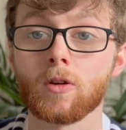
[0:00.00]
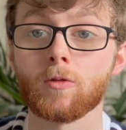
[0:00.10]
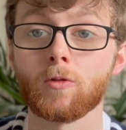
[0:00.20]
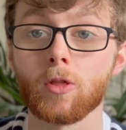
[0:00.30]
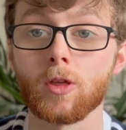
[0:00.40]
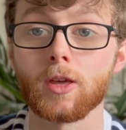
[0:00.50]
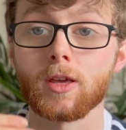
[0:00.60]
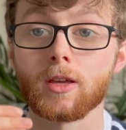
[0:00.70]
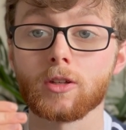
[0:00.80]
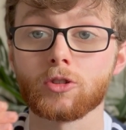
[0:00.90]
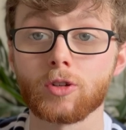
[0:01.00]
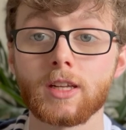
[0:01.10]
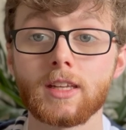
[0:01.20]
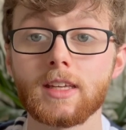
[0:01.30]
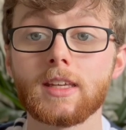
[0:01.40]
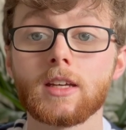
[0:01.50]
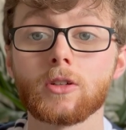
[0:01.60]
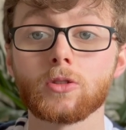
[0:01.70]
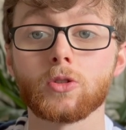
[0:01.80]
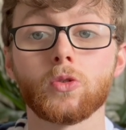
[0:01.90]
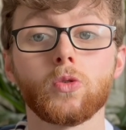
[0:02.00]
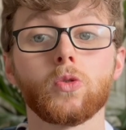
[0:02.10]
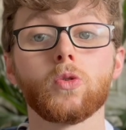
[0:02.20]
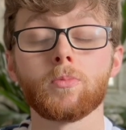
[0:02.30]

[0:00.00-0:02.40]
for the trainee to